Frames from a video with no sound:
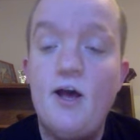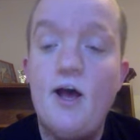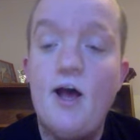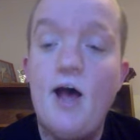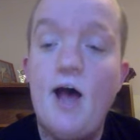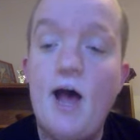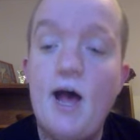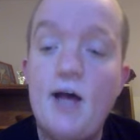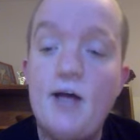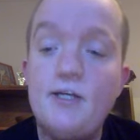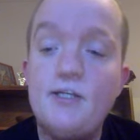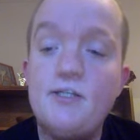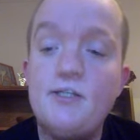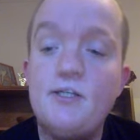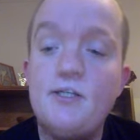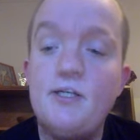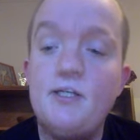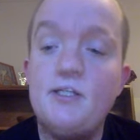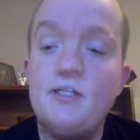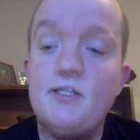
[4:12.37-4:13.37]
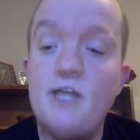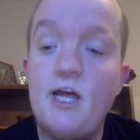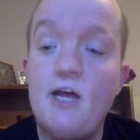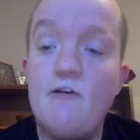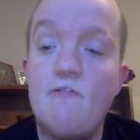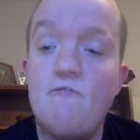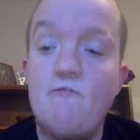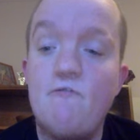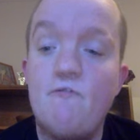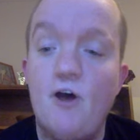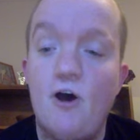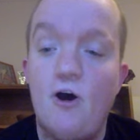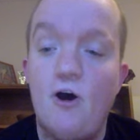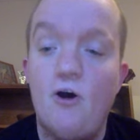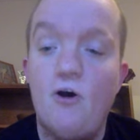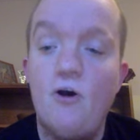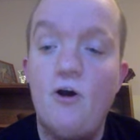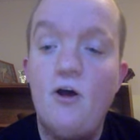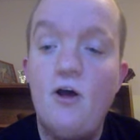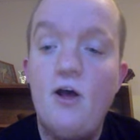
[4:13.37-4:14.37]
As he's safe
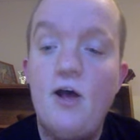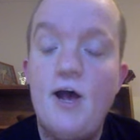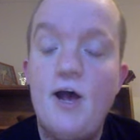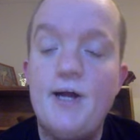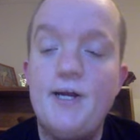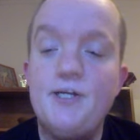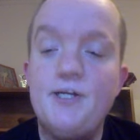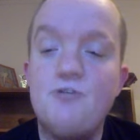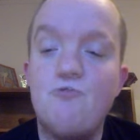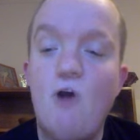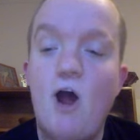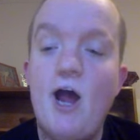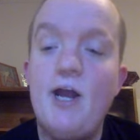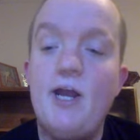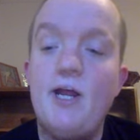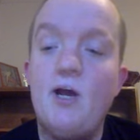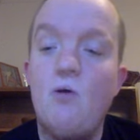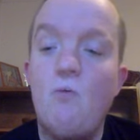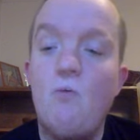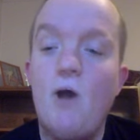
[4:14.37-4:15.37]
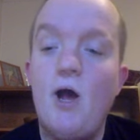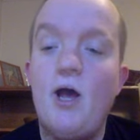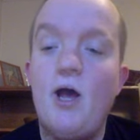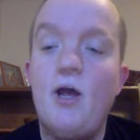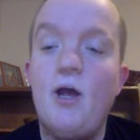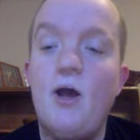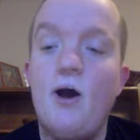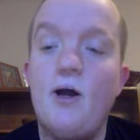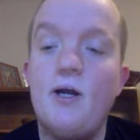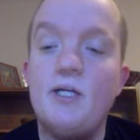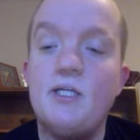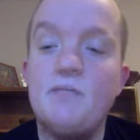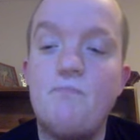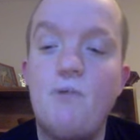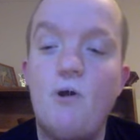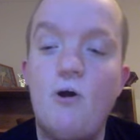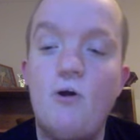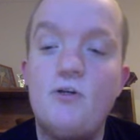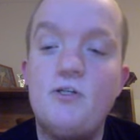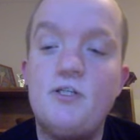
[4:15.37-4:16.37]
though, and he's riding away on his
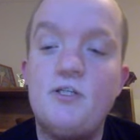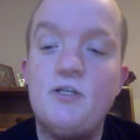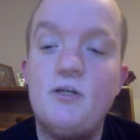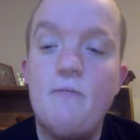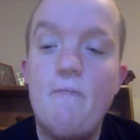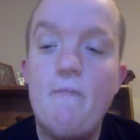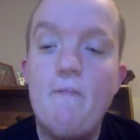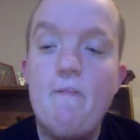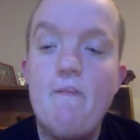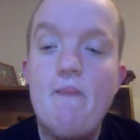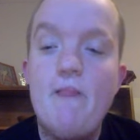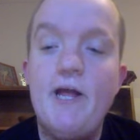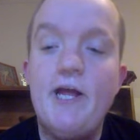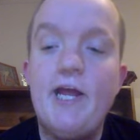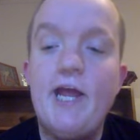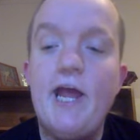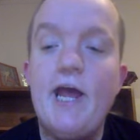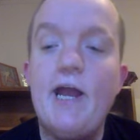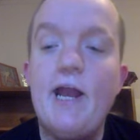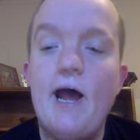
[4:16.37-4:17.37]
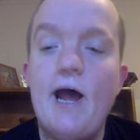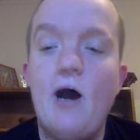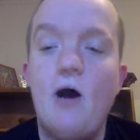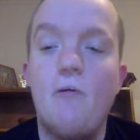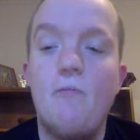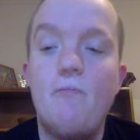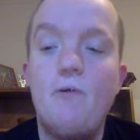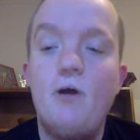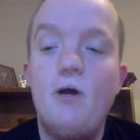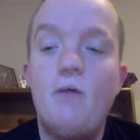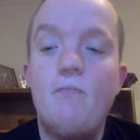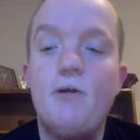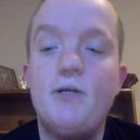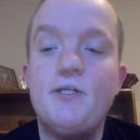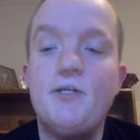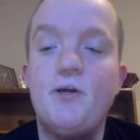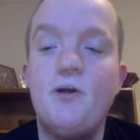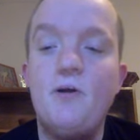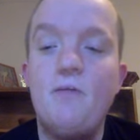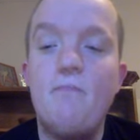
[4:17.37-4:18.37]
boat he can't help but
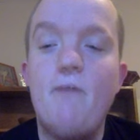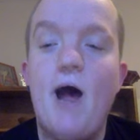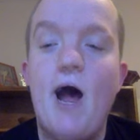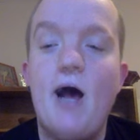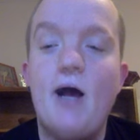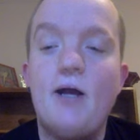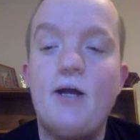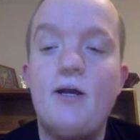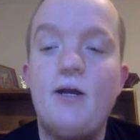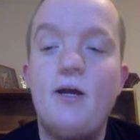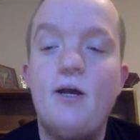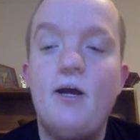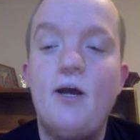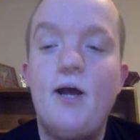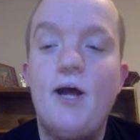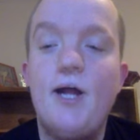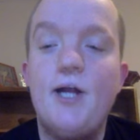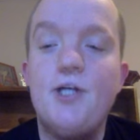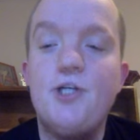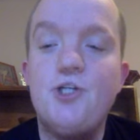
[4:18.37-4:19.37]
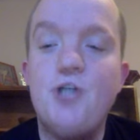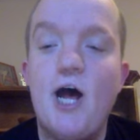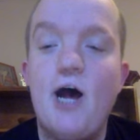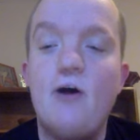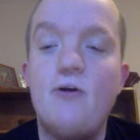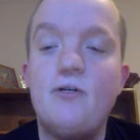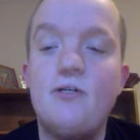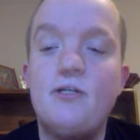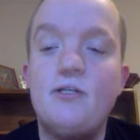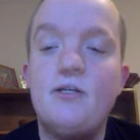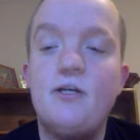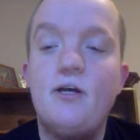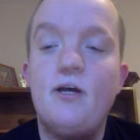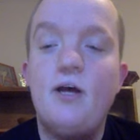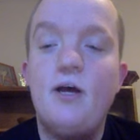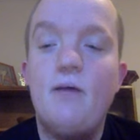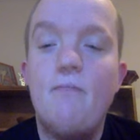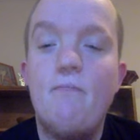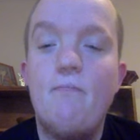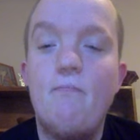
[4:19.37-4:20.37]
turn back and shout,
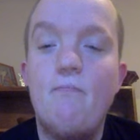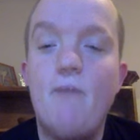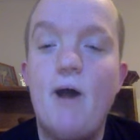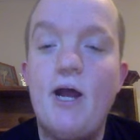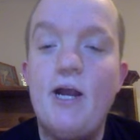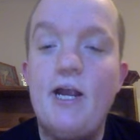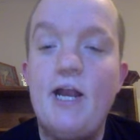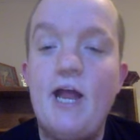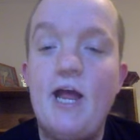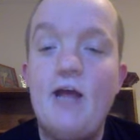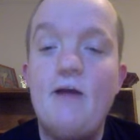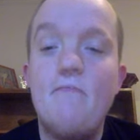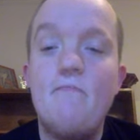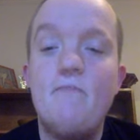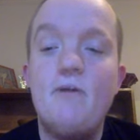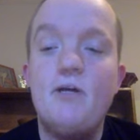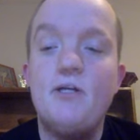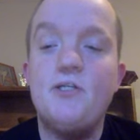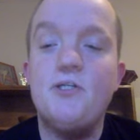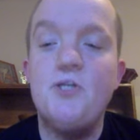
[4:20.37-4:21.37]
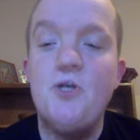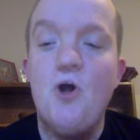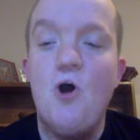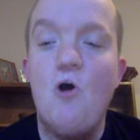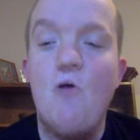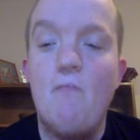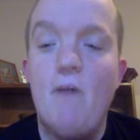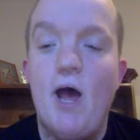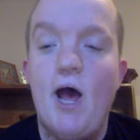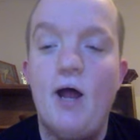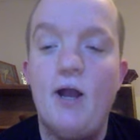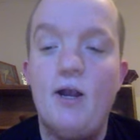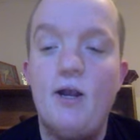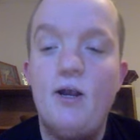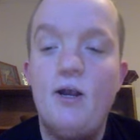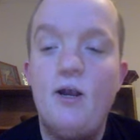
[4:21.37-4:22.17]
My name is No Man.